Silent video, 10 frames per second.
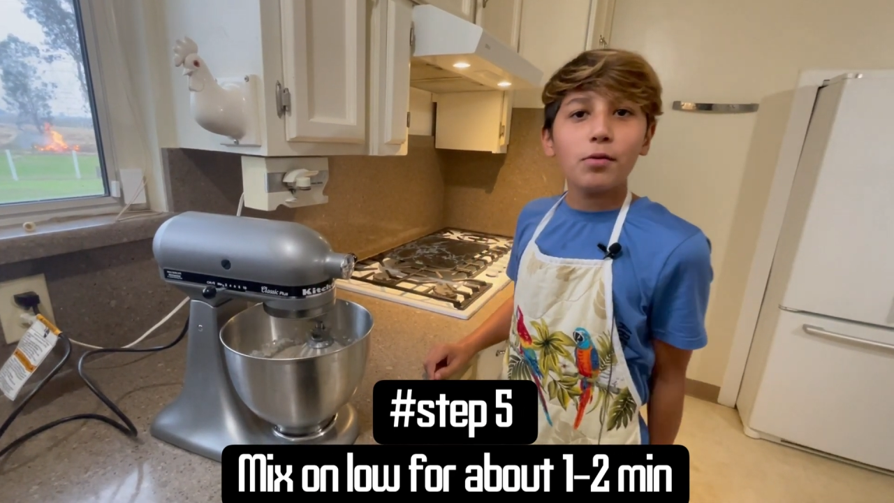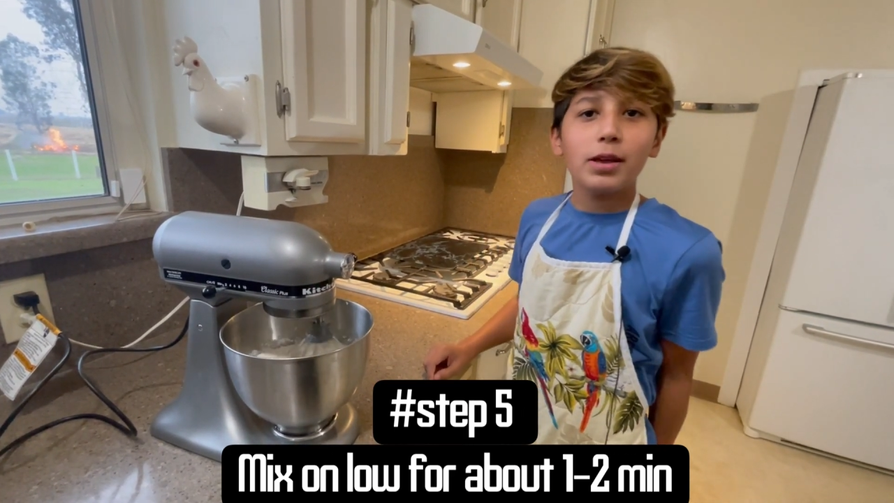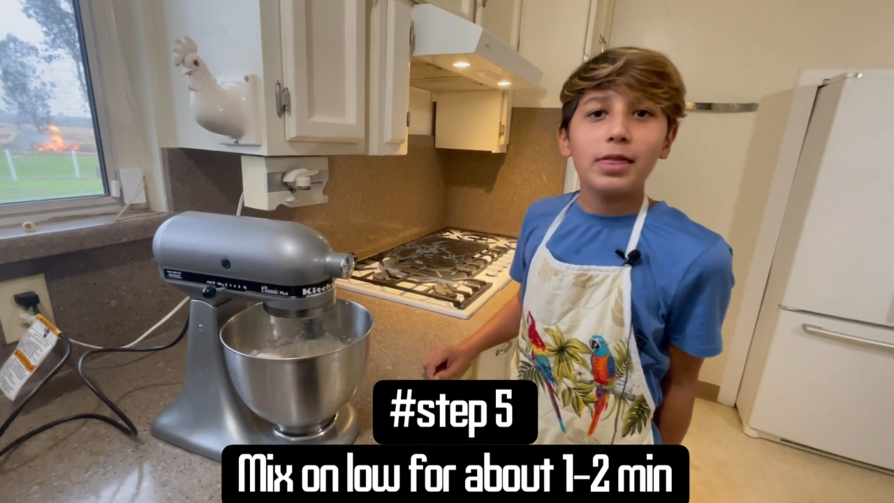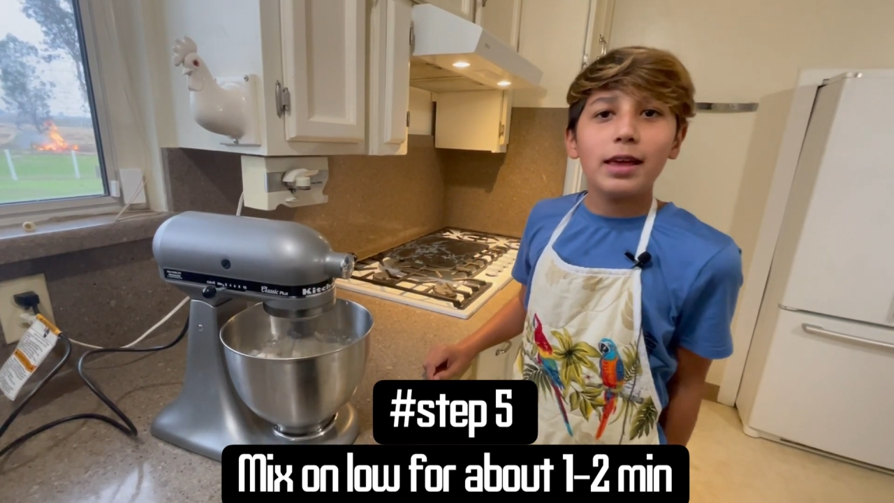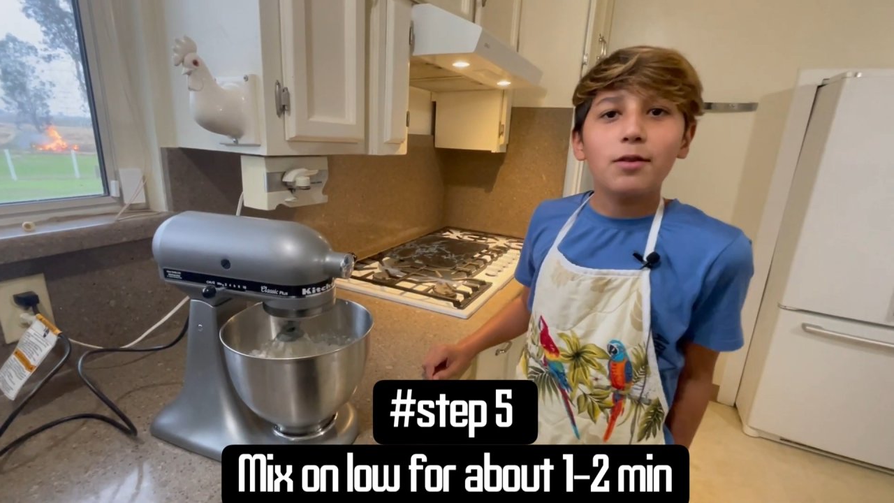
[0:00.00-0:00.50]

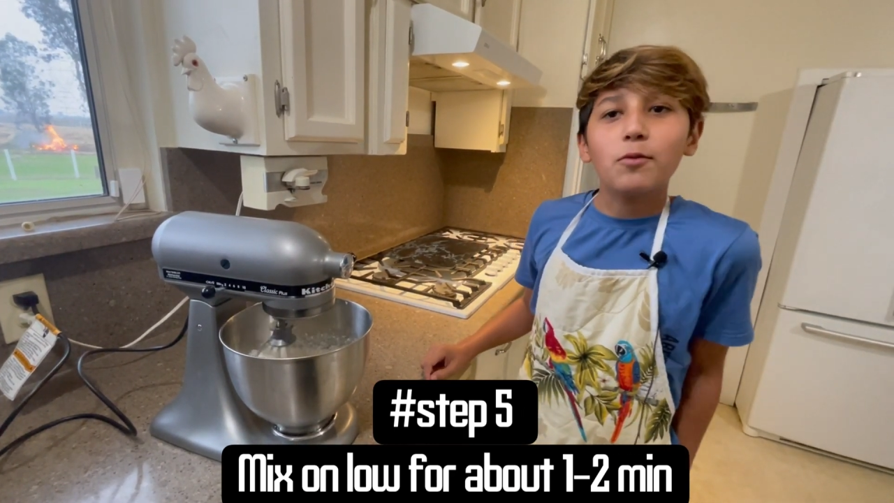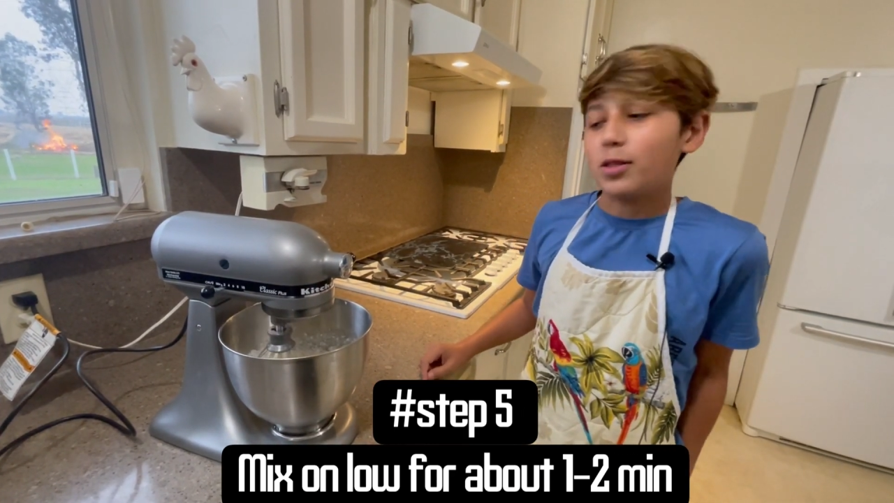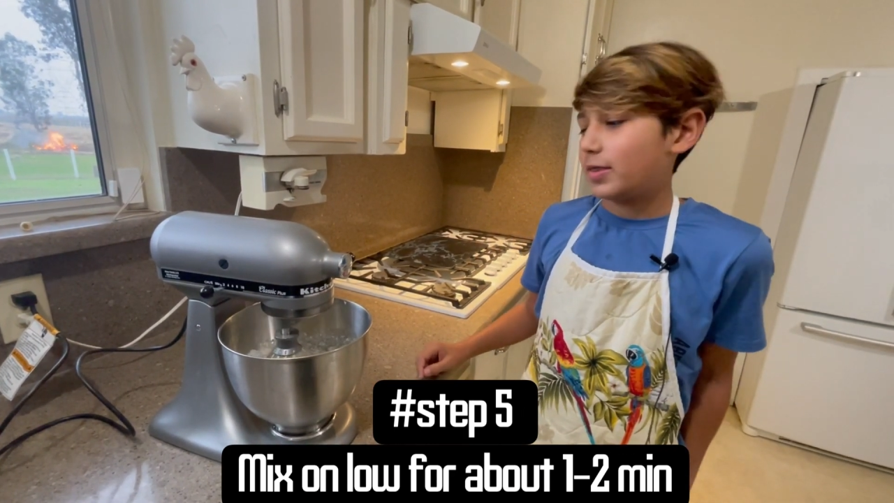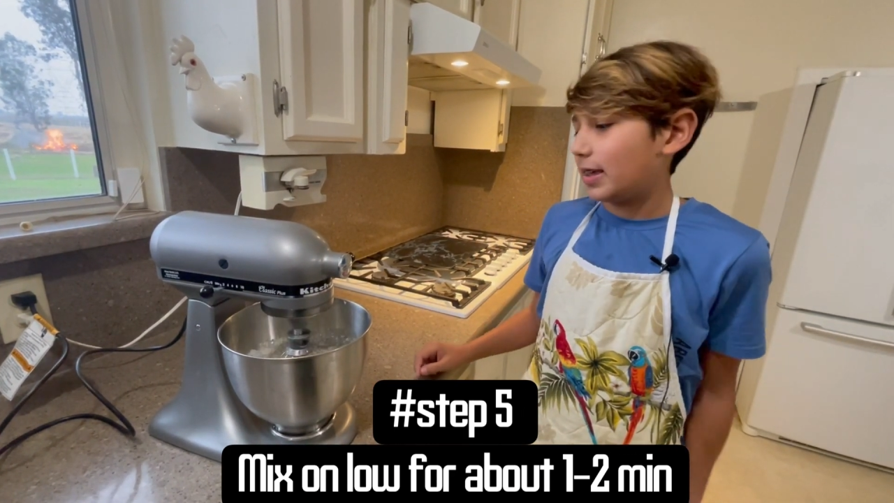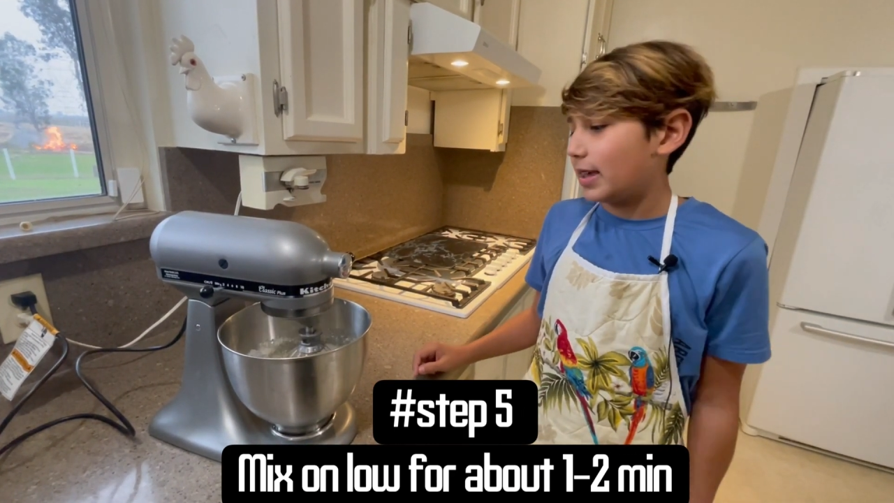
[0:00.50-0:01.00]
and then
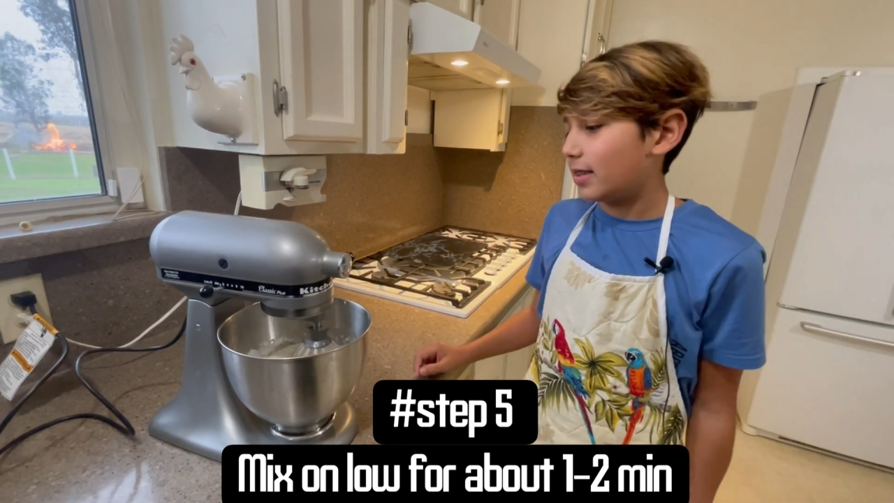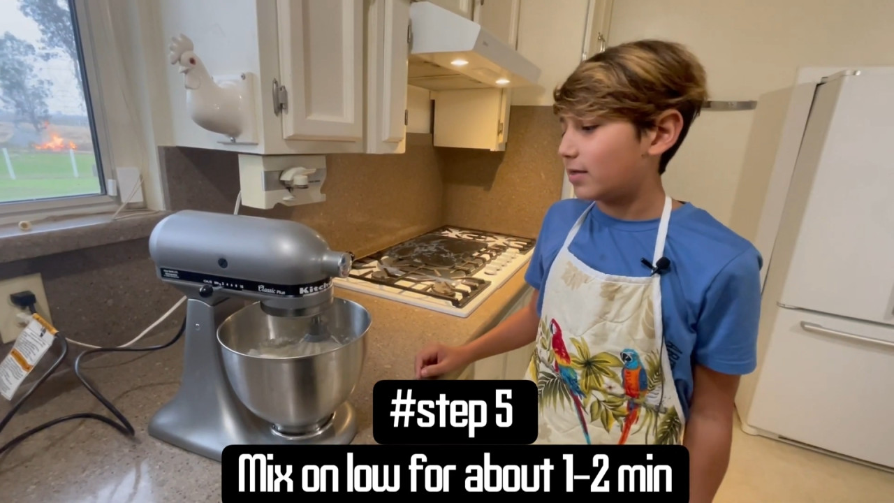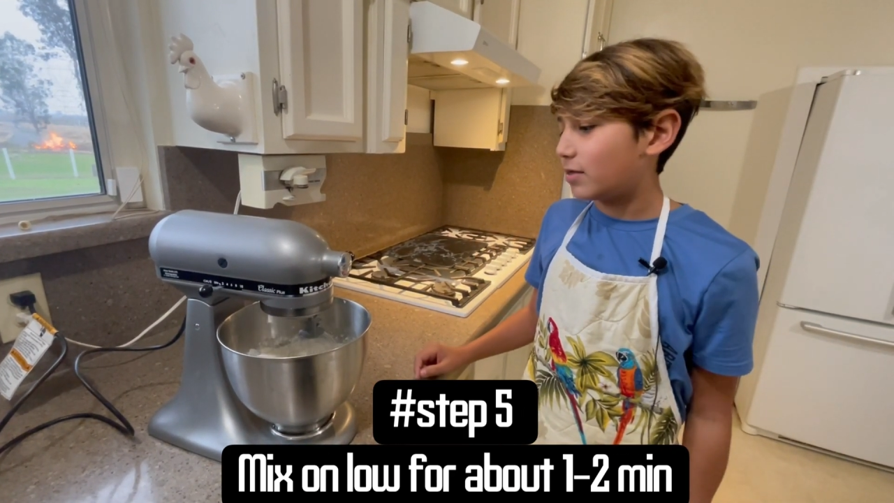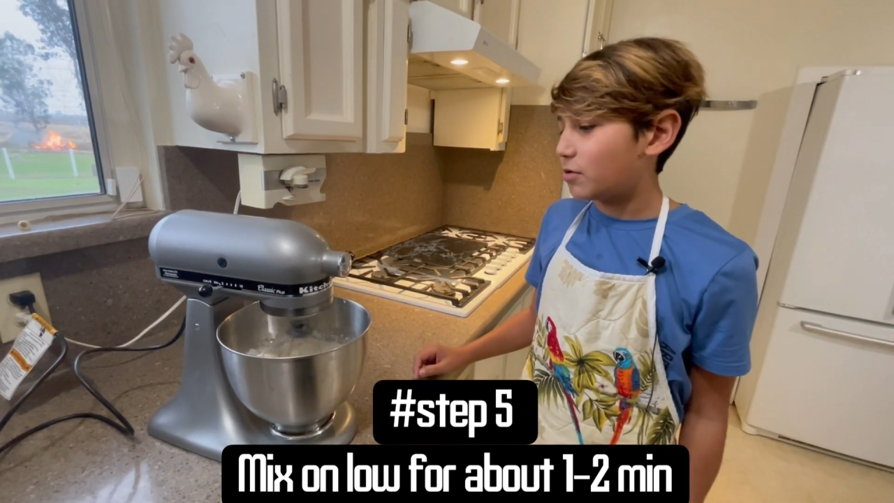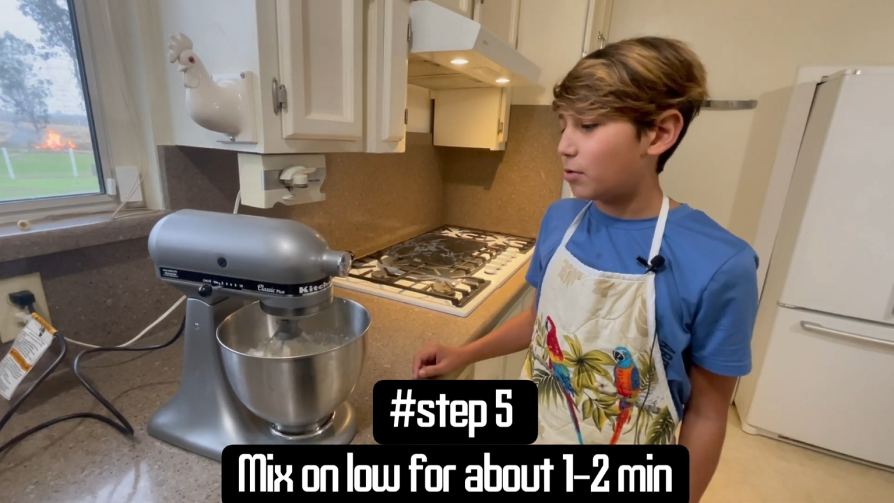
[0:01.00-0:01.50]
once it gets to a